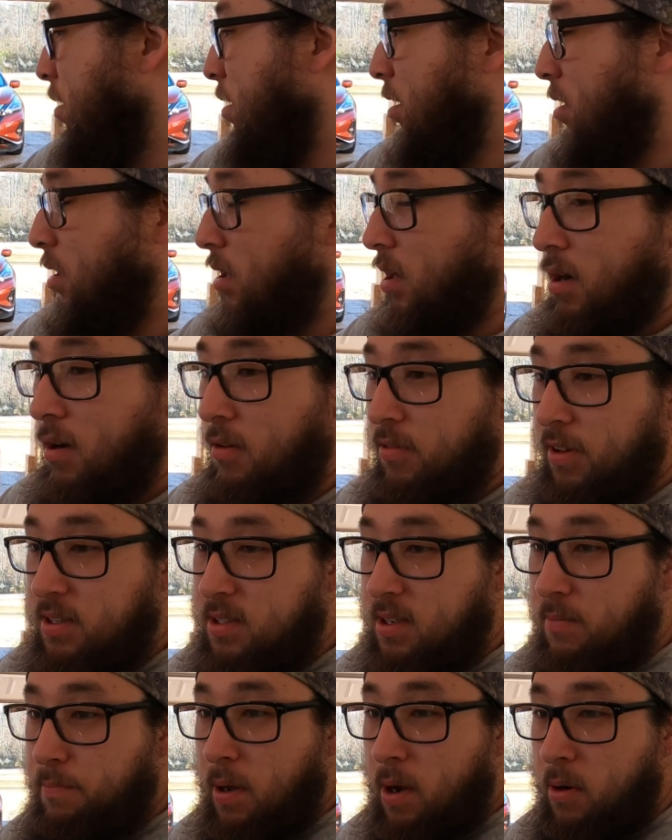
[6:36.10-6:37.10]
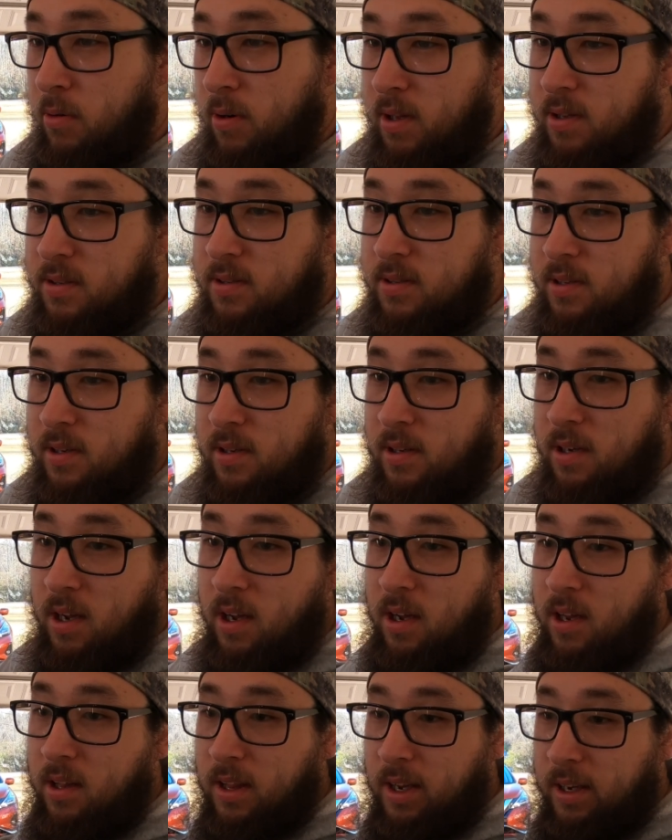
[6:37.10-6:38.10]
all these components,
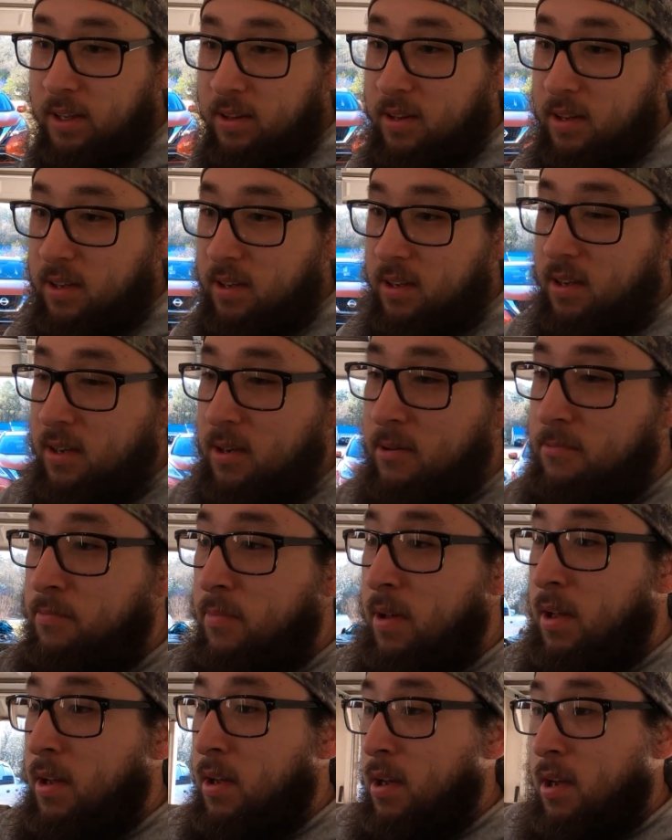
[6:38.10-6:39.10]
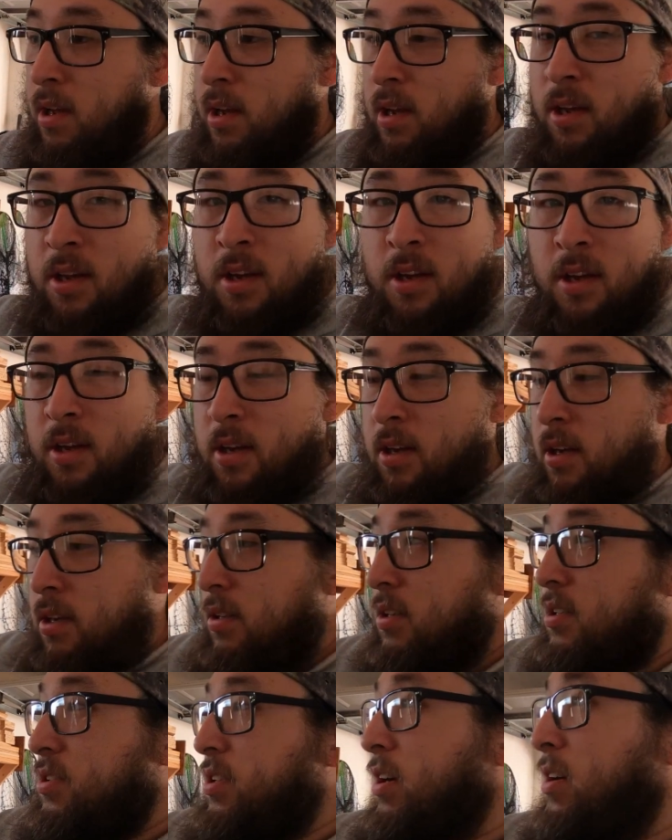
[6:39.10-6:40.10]
like the
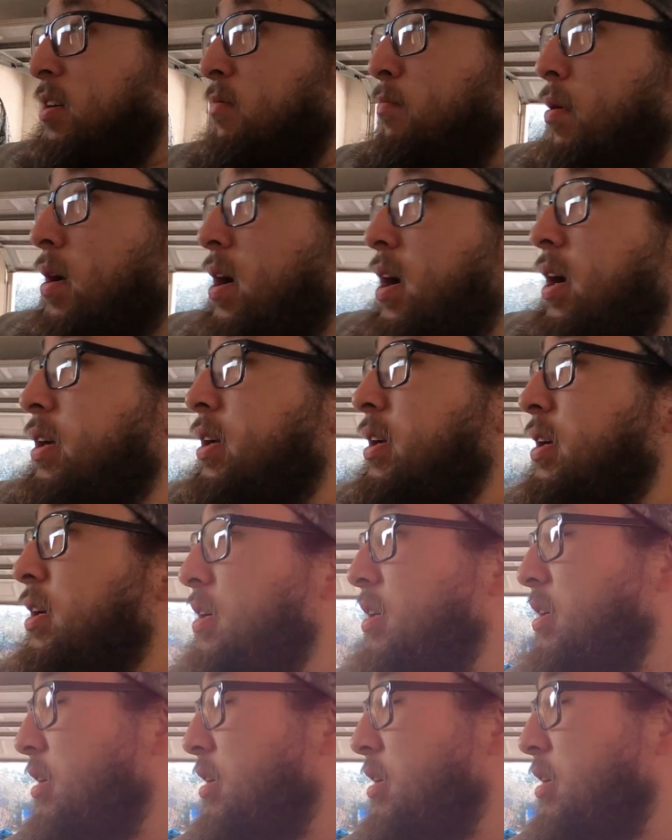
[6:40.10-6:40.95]
steering bracket,